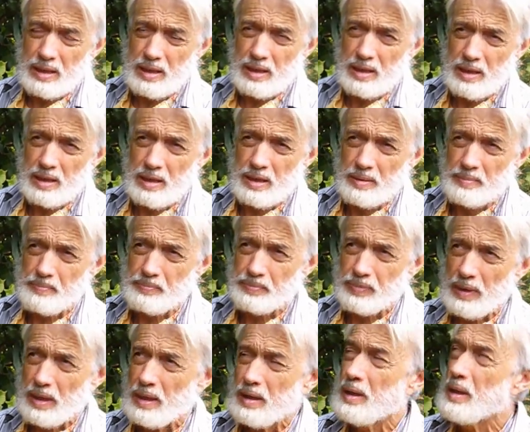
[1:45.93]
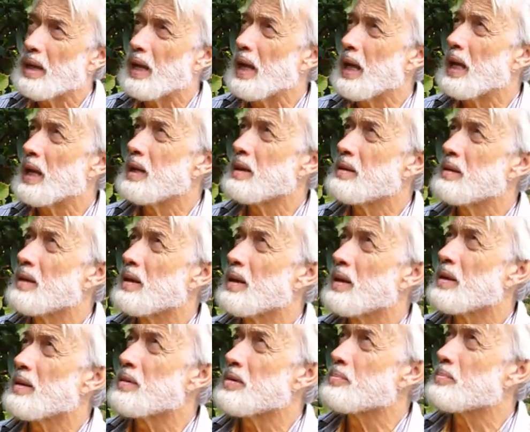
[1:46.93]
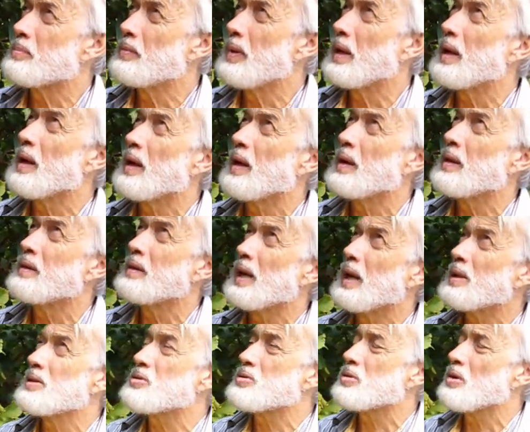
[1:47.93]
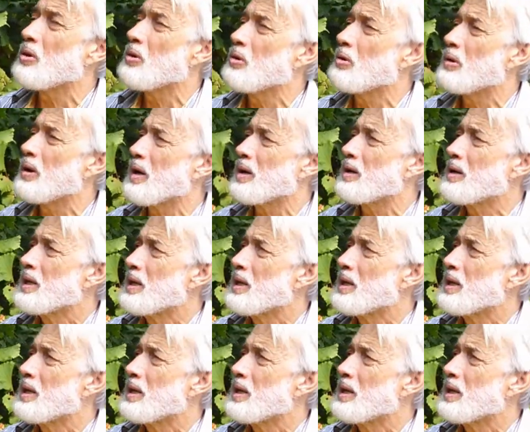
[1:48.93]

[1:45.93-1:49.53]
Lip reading: um, and uh, and so